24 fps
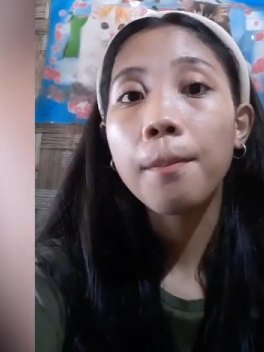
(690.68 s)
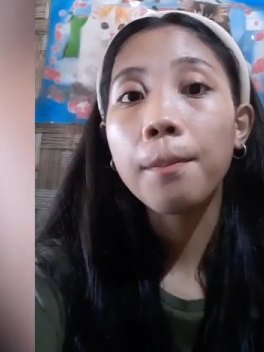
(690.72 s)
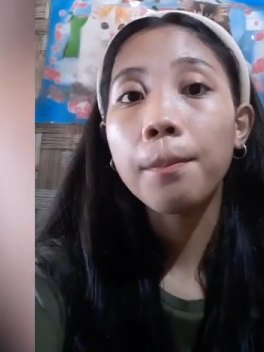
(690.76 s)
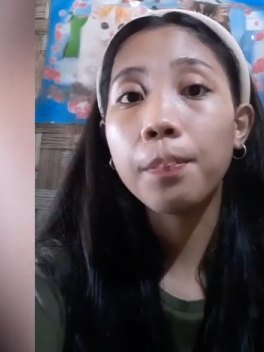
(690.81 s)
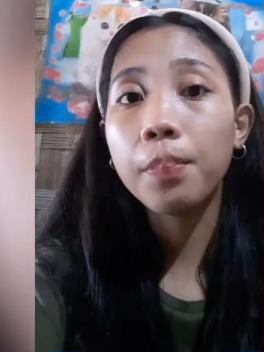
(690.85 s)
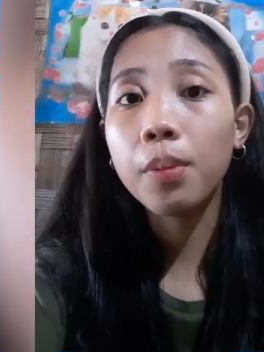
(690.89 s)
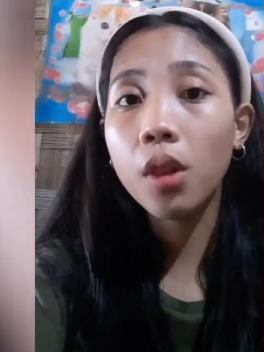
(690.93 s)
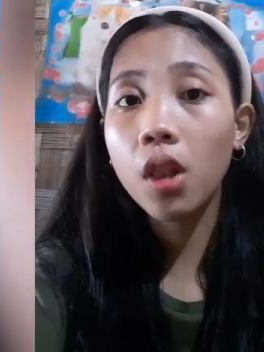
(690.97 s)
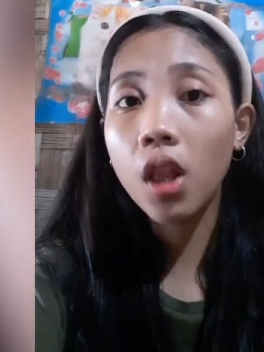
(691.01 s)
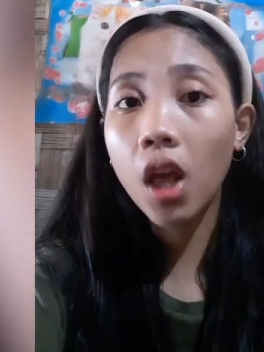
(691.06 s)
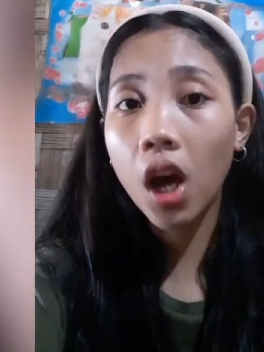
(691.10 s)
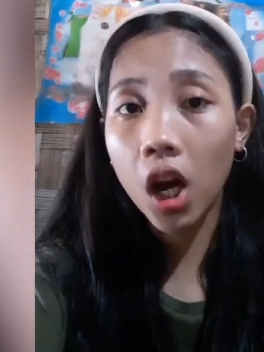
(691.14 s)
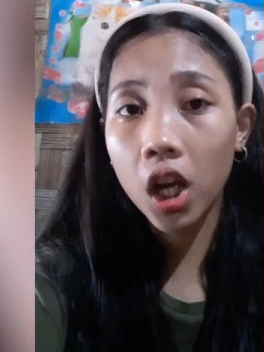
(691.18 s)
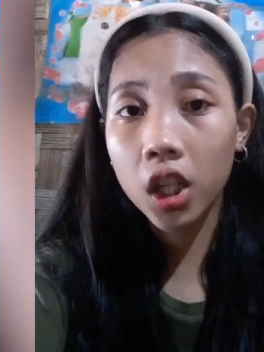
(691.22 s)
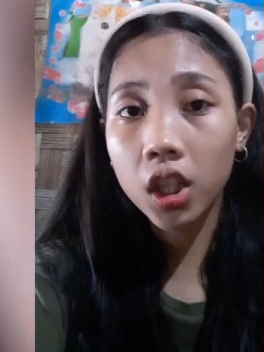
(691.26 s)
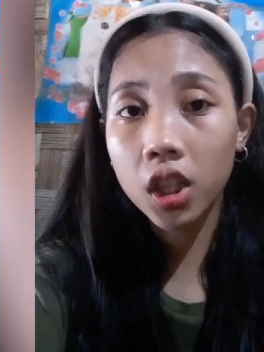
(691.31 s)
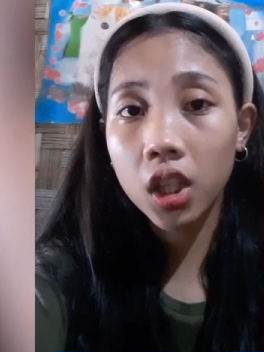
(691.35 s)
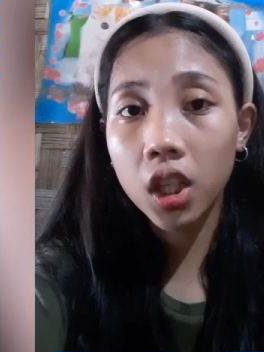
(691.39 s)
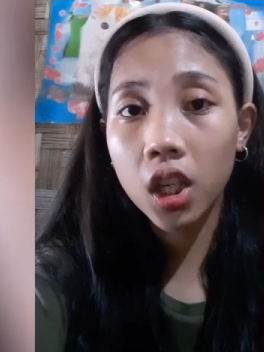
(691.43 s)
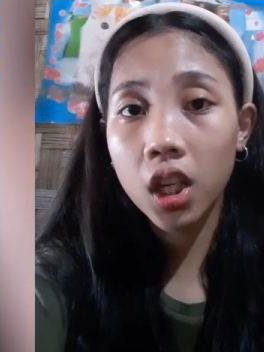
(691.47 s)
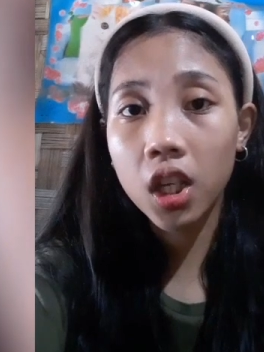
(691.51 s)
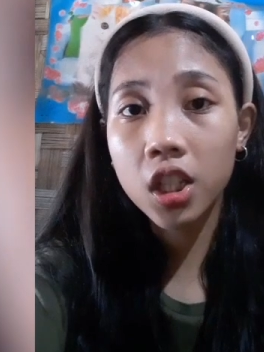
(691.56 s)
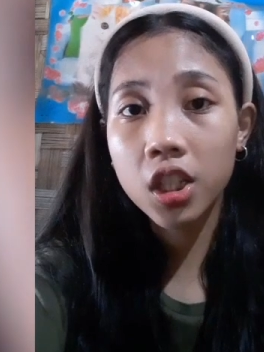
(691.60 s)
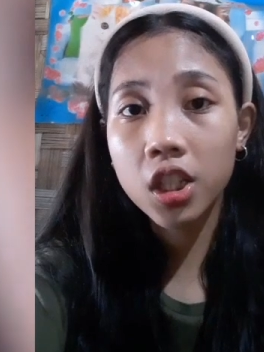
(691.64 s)
Plot
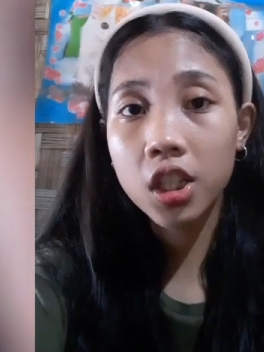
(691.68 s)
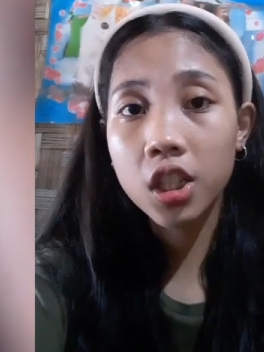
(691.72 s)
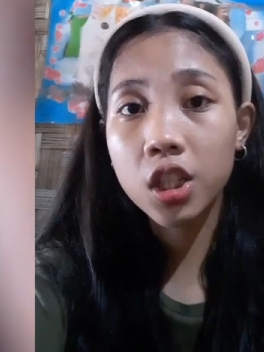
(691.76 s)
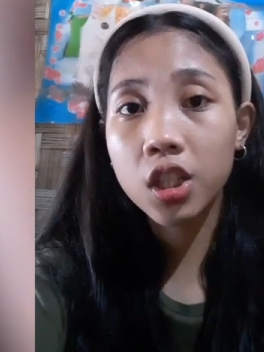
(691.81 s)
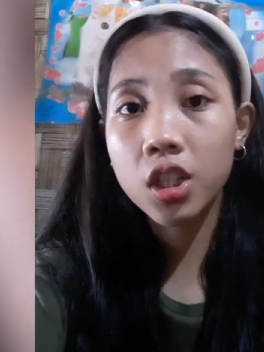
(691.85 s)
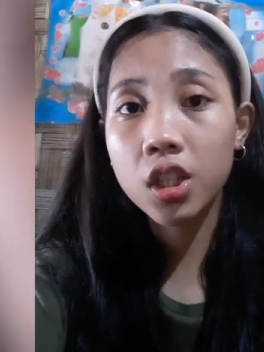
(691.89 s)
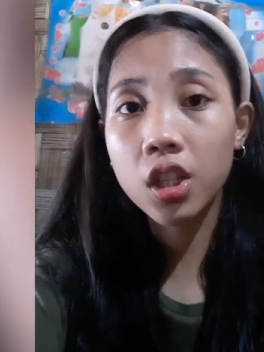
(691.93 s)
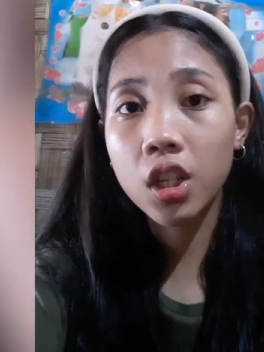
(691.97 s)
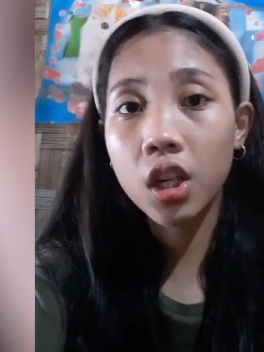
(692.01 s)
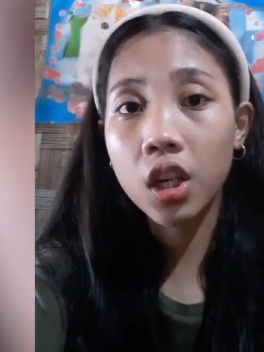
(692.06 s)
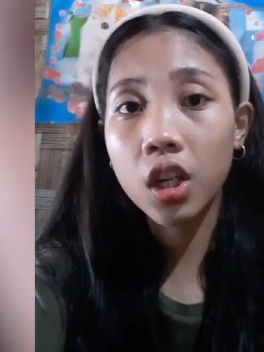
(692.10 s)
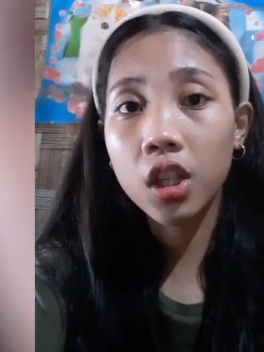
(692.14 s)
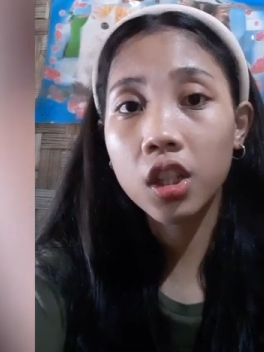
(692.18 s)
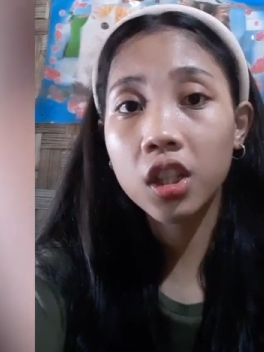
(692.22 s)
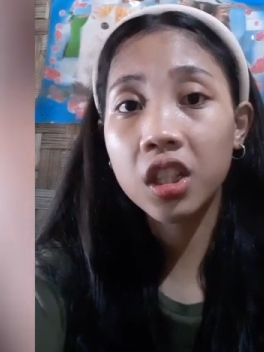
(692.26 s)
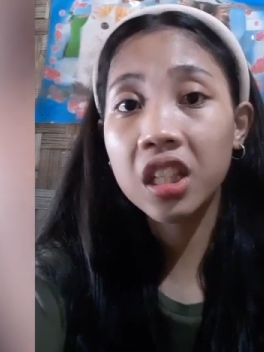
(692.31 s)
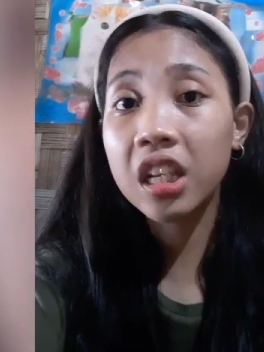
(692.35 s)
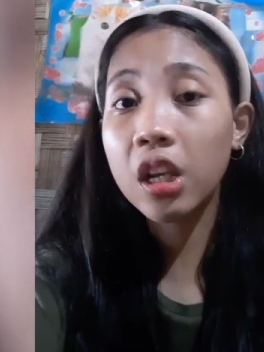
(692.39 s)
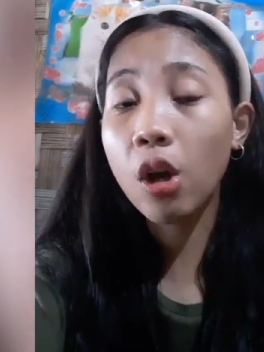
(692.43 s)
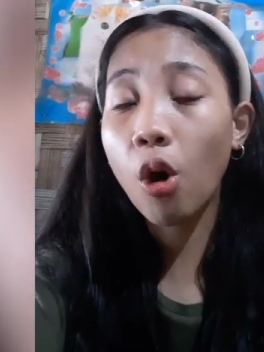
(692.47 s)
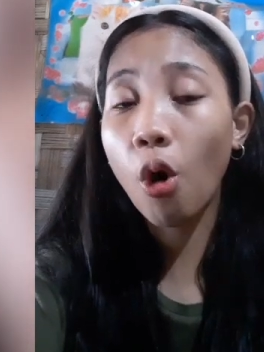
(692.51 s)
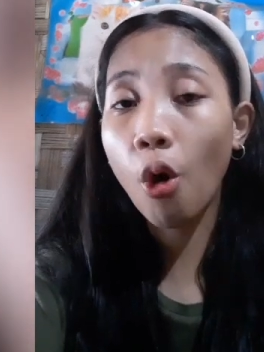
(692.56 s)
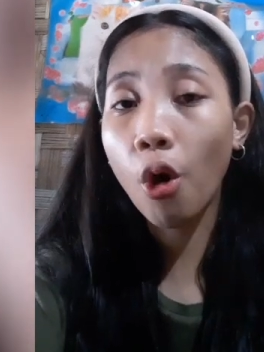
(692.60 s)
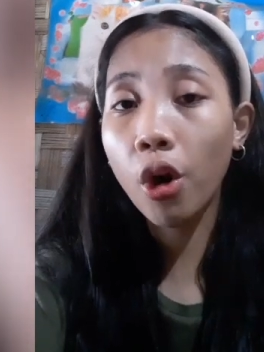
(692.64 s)
is
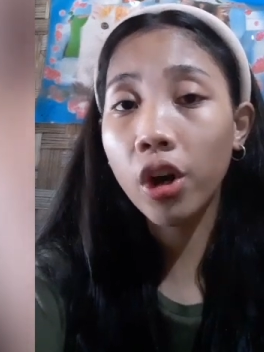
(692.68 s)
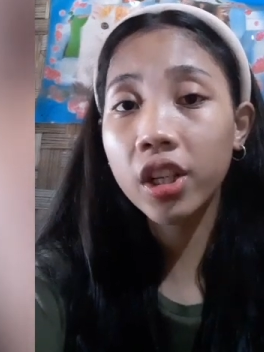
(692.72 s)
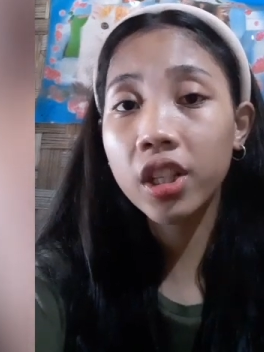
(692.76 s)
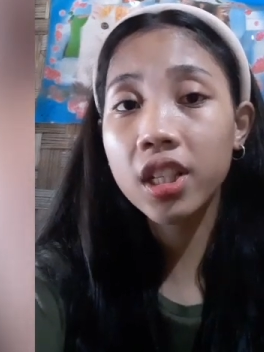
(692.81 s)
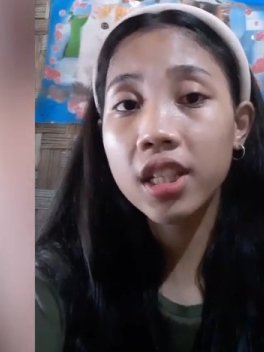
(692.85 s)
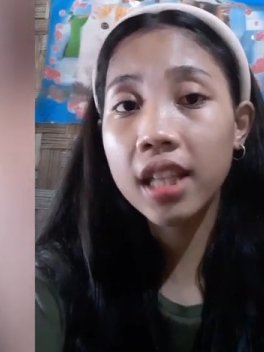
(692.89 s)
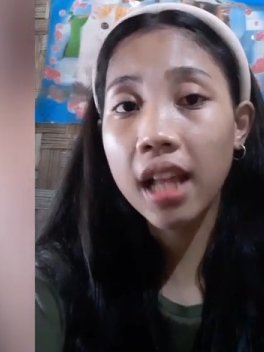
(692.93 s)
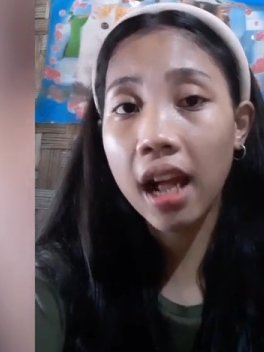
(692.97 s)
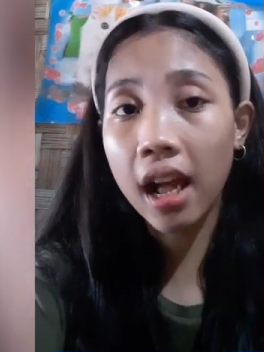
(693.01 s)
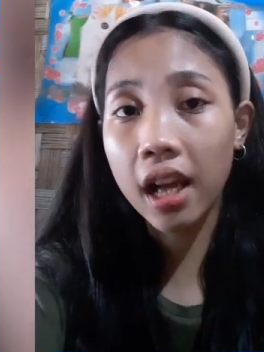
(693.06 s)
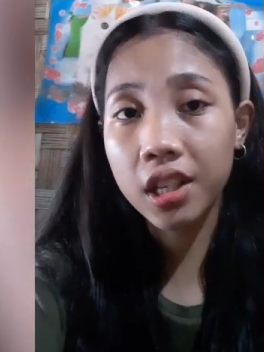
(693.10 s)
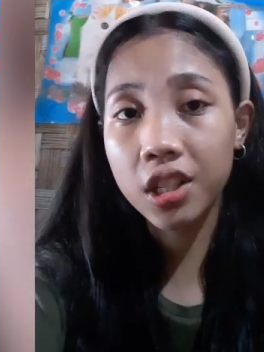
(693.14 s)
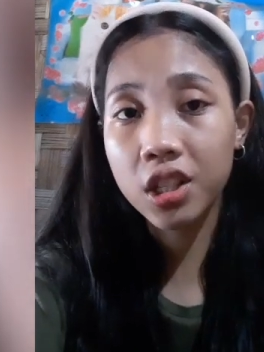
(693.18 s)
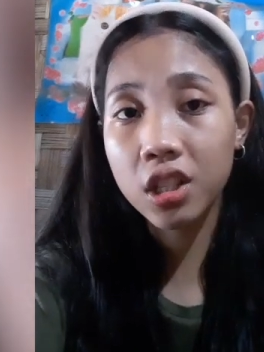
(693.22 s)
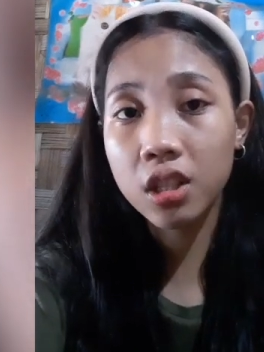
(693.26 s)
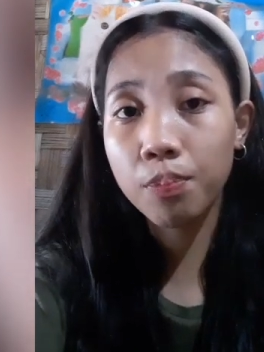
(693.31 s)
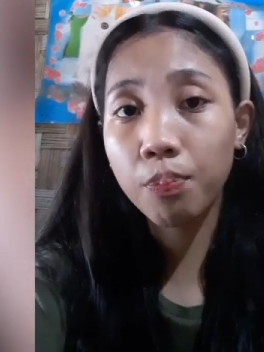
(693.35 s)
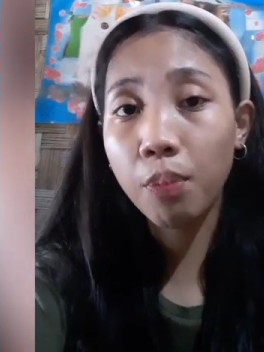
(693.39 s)
the organized